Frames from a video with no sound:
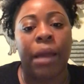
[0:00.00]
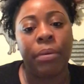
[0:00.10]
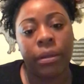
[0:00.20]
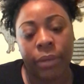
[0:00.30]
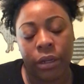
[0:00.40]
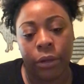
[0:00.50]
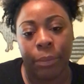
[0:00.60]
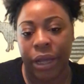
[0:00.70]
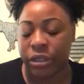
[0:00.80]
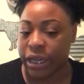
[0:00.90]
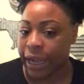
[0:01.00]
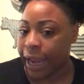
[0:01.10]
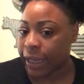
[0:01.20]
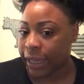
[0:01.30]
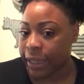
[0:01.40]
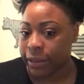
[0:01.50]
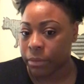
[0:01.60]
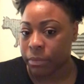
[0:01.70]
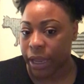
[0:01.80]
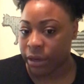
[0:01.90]
I put them in a little pouch and I kind of hid
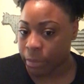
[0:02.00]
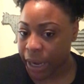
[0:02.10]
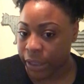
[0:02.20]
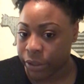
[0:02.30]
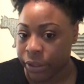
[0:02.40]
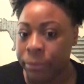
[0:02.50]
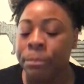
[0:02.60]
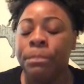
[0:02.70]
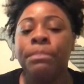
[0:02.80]
them in the binder.